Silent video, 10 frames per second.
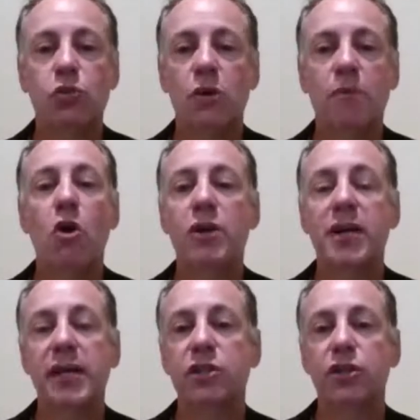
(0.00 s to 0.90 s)
remoted
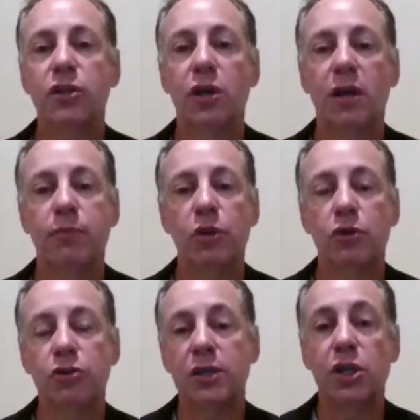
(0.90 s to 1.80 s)
into the
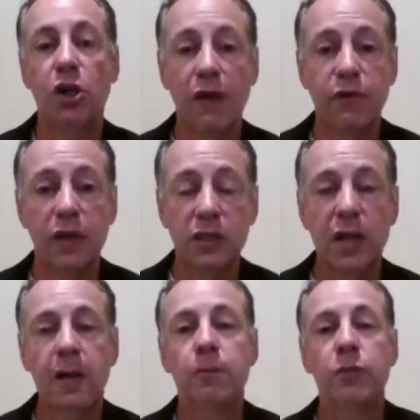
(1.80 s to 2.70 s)
computers at the
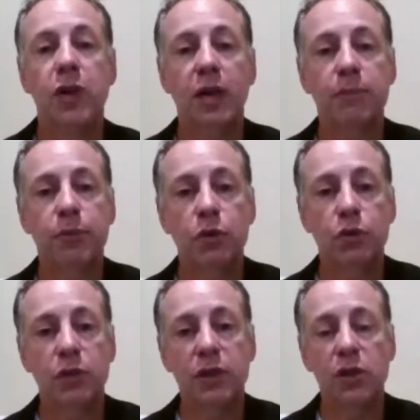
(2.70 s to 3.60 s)
office. The computer
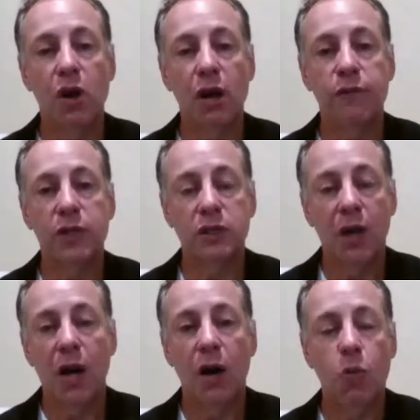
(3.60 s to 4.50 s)
at the office,
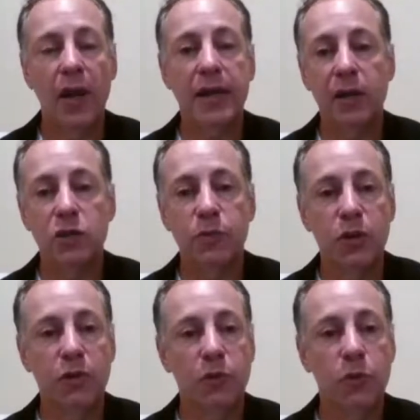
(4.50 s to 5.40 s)
Wayne
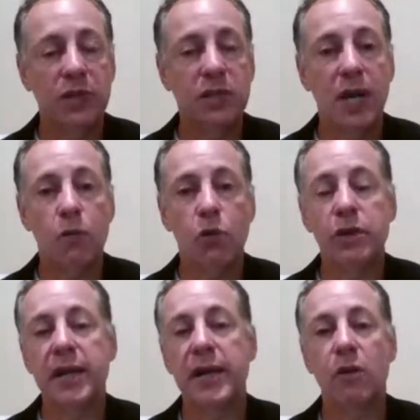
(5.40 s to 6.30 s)
Ellsbury from Wayne's Tech World
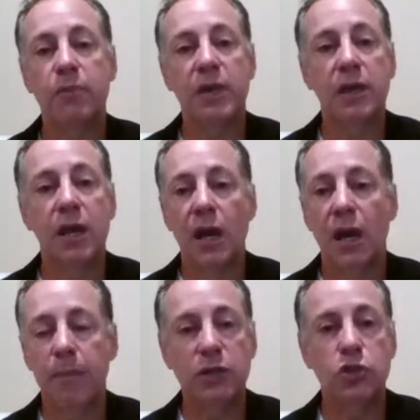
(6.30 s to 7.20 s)
had helped me
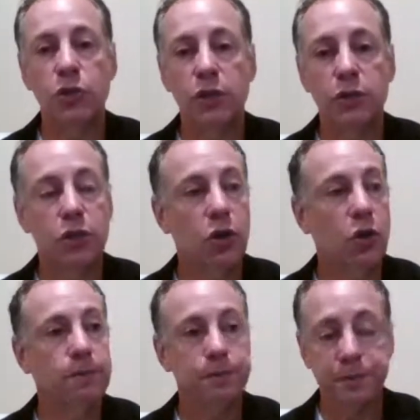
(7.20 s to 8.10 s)
about 2 years
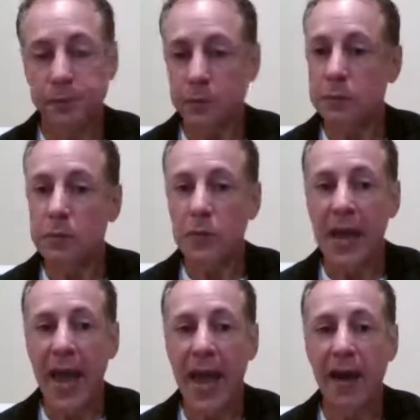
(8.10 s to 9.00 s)
ago
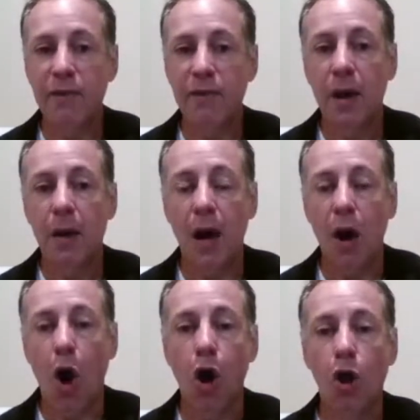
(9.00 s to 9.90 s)
have
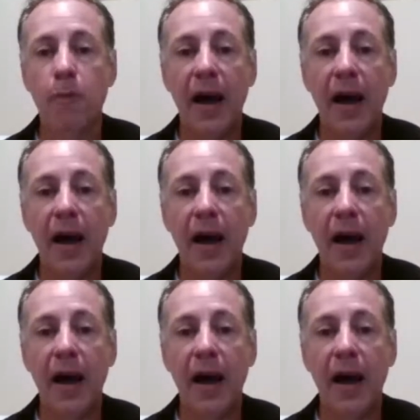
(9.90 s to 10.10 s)
all